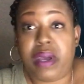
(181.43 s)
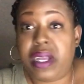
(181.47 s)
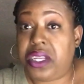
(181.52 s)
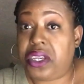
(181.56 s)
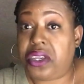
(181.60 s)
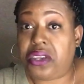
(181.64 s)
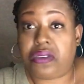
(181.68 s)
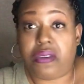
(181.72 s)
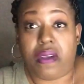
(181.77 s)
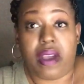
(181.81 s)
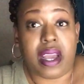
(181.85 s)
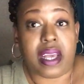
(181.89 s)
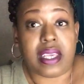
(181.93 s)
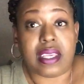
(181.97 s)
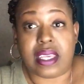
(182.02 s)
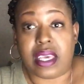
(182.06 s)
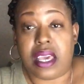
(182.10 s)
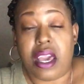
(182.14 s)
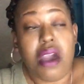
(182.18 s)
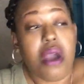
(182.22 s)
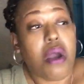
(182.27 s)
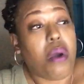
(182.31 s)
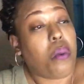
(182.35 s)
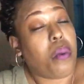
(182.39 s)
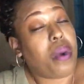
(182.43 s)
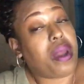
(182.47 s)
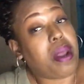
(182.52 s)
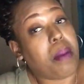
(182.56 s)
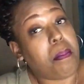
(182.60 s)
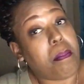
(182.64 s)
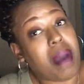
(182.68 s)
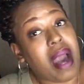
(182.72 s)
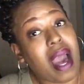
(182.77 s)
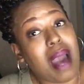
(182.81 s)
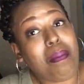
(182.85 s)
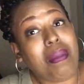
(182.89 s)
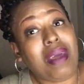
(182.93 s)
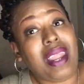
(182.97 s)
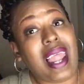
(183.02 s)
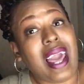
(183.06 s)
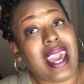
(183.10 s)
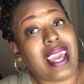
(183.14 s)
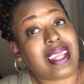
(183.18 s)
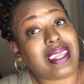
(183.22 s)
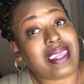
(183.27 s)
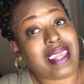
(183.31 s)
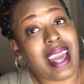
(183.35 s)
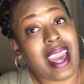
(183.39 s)
bitch is crazy. With a mama
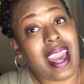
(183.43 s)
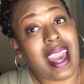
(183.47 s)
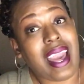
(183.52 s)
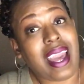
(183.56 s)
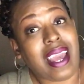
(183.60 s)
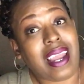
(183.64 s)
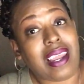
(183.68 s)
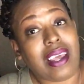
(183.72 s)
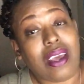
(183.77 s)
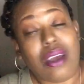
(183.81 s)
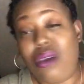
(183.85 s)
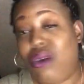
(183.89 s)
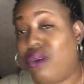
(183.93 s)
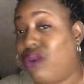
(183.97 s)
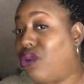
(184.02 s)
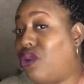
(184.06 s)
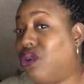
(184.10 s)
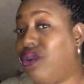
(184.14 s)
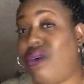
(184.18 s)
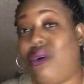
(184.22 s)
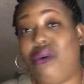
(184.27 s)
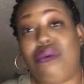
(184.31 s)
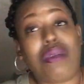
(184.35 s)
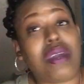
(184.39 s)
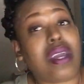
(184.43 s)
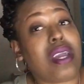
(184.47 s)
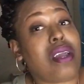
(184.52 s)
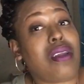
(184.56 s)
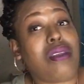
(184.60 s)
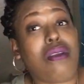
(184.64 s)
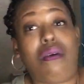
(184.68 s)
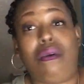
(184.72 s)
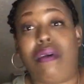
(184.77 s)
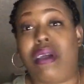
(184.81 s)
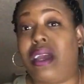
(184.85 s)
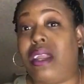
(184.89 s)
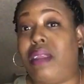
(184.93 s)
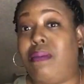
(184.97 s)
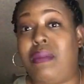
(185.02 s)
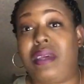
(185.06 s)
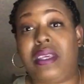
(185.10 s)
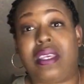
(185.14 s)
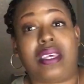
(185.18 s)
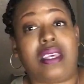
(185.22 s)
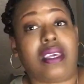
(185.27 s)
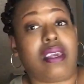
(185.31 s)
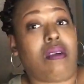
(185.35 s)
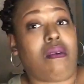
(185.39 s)
like that, you don't need no
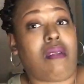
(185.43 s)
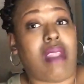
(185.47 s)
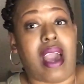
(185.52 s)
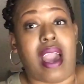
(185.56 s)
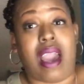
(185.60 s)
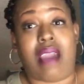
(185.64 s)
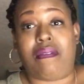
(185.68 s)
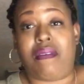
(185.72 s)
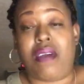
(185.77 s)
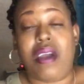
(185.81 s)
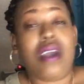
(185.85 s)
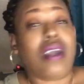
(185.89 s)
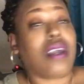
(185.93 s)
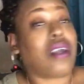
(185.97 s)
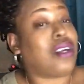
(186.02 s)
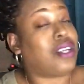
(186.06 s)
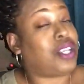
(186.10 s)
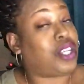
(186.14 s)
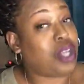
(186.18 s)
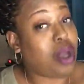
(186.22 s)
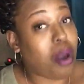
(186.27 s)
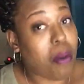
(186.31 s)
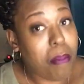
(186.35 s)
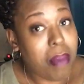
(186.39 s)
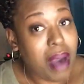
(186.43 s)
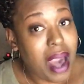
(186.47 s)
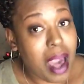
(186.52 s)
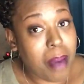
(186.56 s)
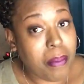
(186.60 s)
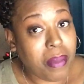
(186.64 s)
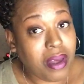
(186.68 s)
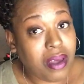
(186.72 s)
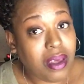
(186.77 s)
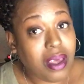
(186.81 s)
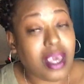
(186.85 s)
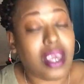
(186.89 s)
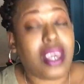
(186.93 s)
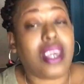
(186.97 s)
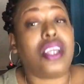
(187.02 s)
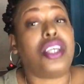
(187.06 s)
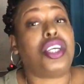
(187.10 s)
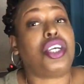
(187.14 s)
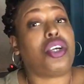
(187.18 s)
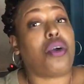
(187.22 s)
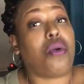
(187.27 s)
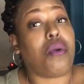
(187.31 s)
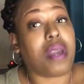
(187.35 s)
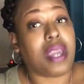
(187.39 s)
enemies in your life. Because your mama
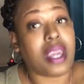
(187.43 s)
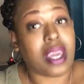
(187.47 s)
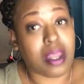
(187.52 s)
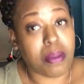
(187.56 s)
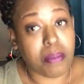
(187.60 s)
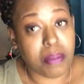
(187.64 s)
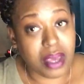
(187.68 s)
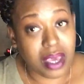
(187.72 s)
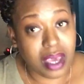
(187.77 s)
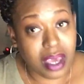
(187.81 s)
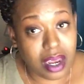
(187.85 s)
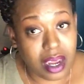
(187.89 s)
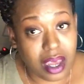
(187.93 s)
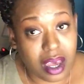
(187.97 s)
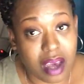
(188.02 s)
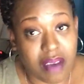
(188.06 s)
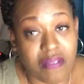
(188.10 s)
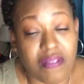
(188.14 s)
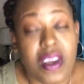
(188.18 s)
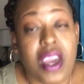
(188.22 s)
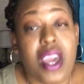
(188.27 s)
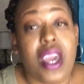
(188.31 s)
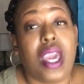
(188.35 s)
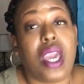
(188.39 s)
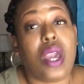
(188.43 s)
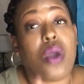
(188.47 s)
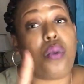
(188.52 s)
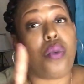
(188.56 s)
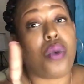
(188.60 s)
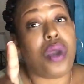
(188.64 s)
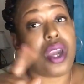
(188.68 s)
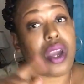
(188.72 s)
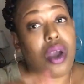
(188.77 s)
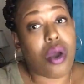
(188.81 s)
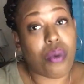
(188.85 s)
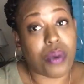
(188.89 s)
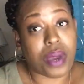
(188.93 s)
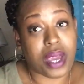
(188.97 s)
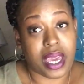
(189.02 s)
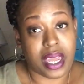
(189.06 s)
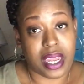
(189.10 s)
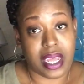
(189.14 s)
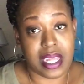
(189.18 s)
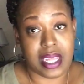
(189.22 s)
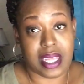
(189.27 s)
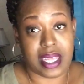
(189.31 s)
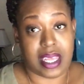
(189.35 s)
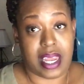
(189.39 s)
is your enemy enough. And we going to get
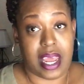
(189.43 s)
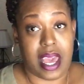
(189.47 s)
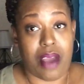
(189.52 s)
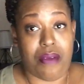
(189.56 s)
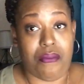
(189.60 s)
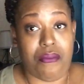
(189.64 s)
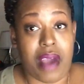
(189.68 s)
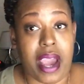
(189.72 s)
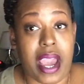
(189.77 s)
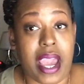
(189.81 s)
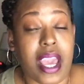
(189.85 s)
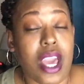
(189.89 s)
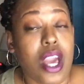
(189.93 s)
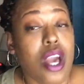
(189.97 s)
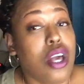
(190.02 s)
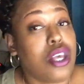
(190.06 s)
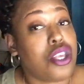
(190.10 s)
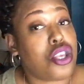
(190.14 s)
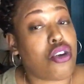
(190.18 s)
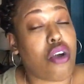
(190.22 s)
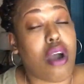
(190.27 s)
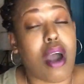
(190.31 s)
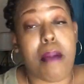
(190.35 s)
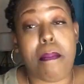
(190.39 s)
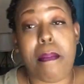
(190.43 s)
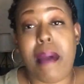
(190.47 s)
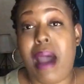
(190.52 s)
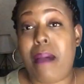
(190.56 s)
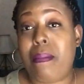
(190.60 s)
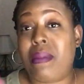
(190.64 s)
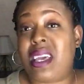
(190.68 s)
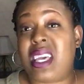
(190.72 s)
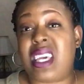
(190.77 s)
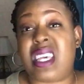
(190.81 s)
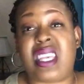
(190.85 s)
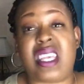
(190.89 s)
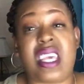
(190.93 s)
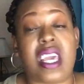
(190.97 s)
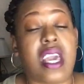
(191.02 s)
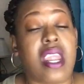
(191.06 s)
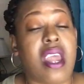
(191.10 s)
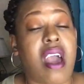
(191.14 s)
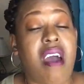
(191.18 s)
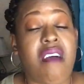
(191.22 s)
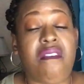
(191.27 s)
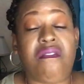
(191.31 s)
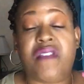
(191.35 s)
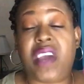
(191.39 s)
into that, right? So her mama is in
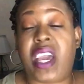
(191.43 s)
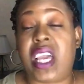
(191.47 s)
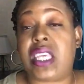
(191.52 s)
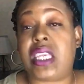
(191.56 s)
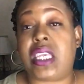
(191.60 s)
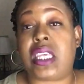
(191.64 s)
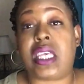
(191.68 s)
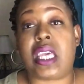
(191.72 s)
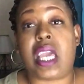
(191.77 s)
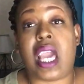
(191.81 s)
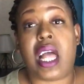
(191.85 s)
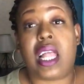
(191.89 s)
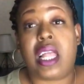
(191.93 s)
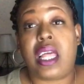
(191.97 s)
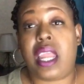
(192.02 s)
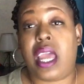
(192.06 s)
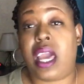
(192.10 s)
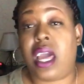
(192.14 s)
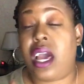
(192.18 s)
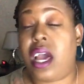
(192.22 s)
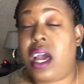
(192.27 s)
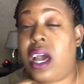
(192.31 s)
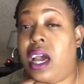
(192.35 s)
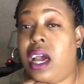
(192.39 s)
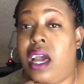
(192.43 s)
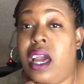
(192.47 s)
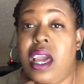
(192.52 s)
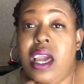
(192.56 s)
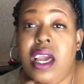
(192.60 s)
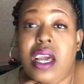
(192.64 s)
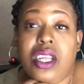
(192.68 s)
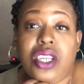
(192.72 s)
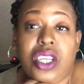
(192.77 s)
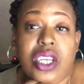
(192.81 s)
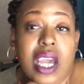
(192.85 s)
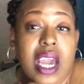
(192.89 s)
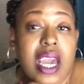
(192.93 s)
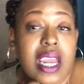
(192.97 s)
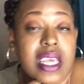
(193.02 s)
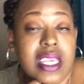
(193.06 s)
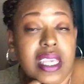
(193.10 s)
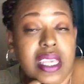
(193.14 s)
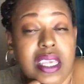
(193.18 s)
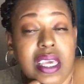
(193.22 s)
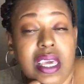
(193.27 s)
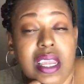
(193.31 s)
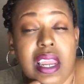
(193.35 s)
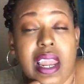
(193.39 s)
her face yelling at her. Chyna
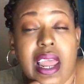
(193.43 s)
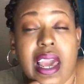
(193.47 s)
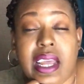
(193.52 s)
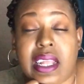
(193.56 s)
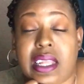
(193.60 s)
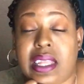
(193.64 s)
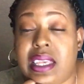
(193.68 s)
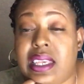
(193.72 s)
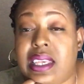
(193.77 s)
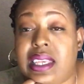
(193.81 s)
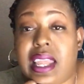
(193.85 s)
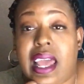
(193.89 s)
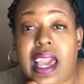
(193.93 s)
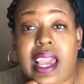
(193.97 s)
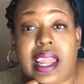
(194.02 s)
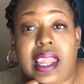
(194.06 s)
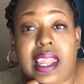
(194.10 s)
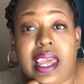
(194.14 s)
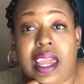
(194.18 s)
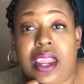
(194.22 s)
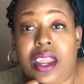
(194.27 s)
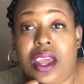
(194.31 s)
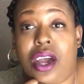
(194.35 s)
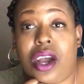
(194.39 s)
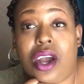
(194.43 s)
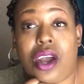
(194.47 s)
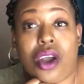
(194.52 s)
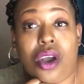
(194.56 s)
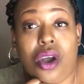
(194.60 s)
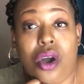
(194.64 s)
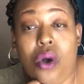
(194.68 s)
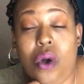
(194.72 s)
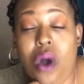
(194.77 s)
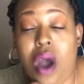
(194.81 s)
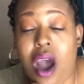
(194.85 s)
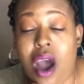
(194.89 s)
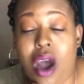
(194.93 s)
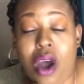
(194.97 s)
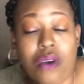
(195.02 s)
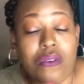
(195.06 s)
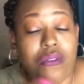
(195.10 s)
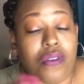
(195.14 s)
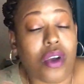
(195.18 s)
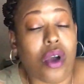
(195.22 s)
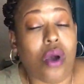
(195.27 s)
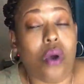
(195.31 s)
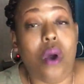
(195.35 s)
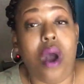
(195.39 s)
sitting like this, like letting her go
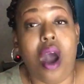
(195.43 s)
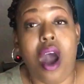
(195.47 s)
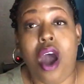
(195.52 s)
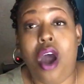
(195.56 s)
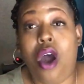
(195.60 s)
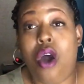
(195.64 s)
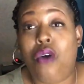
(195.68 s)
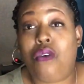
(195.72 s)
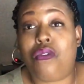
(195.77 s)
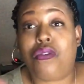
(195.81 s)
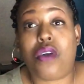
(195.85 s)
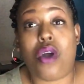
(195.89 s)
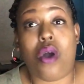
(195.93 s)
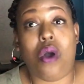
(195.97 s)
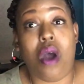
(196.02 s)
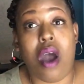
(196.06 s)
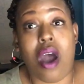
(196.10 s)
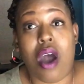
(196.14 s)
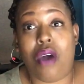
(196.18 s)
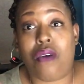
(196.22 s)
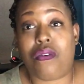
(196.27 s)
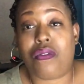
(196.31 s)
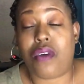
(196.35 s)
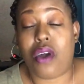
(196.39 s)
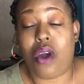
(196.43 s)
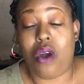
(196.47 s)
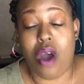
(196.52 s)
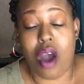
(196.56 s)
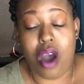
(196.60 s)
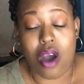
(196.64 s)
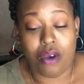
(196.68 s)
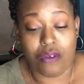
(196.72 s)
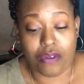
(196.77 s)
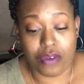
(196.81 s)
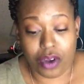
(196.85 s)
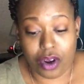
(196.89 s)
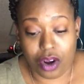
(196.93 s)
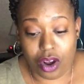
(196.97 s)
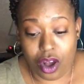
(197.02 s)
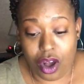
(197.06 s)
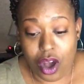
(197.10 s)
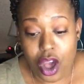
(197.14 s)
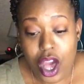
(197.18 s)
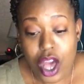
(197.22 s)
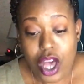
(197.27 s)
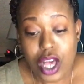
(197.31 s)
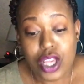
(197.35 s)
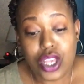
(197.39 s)
off, go off, go off, go off,
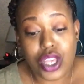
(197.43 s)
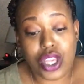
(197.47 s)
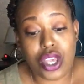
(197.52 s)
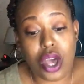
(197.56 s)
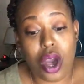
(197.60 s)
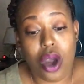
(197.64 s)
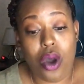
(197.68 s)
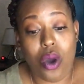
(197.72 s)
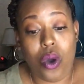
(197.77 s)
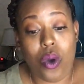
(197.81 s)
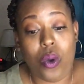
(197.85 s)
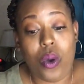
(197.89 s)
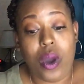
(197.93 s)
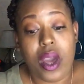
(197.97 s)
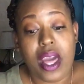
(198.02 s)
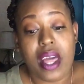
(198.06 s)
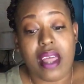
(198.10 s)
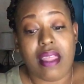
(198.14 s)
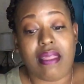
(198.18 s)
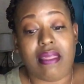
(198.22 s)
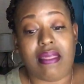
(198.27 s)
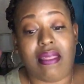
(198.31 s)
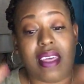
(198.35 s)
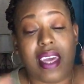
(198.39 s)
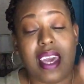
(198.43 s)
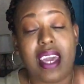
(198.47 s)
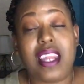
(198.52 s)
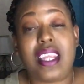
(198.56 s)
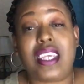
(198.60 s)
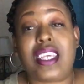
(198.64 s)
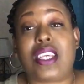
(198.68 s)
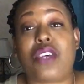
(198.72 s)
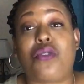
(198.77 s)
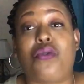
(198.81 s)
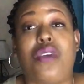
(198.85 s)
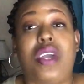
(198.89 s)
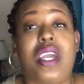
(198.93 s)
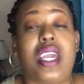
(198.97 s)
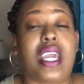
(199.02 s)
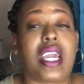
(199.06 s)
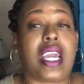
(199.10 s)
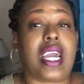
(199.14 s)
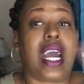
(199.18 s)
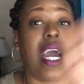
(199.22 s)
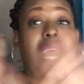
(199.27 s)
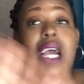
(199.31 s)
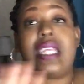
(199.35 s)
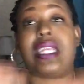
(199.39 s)
girl. So then the screen
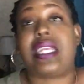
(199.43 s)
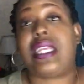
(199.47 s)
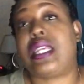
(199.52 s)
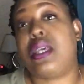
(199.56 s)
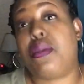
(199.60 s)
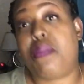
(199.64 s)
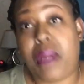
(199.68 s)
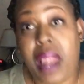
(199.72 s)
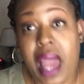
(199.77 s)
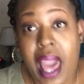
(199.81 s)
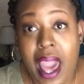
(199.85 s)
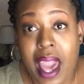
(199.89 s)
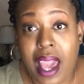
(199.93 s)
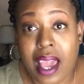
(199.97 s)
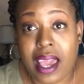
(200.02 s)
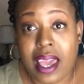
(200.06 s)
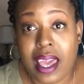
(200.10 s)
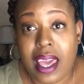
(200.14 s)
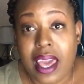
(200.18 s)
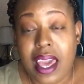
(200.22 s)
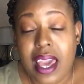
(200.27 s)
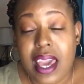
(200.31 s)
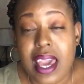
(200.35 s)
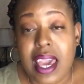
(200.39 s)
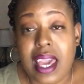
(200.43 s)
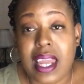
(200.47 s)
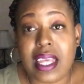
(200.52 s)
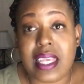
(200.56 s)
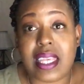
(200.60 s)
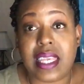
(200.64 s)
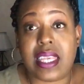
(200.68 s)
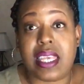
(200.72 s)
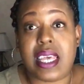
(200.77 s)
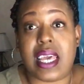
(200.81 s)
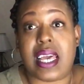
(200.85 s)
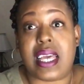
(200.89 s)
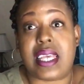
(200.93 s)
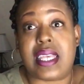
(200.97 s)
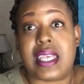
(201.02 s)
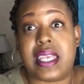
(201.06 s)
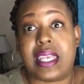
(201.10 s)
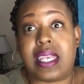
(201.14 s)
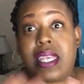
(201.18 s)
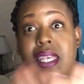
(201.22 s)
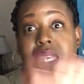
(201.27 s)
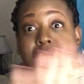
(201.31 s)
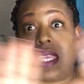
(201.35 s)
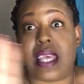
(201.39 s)
cuts to black. And it says
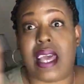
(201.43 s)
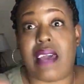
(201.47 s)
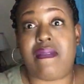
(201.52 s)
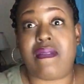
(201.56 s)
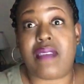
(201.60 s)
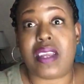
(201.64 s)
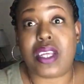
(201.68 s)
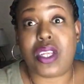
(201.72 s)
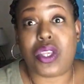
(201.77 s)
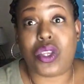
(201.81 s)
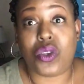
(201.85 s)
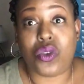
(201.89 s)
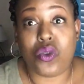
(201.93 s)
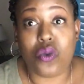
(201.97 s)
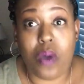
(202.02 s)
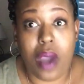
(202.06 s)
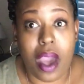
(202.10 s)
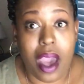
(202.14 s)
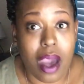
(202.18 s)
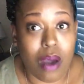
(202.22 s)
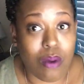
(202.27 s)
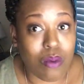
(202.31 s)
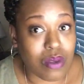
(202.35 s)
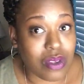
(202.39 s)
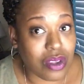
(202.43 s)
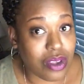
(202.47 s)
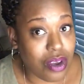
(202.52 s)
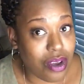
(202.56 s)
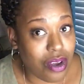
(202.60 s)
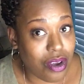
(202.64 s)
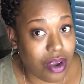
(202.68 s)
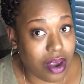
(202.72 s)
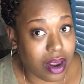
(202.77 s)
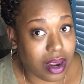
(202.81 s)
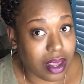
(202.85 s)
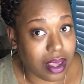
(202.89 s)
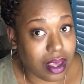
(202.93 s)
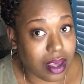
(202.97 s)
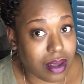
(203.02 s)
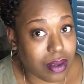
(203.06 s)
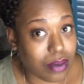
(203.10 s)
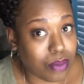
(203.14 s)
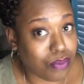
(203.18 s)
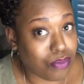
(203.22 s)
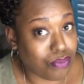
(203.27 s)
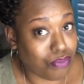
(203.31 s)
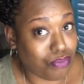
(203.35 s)
seventy-two hours earlier.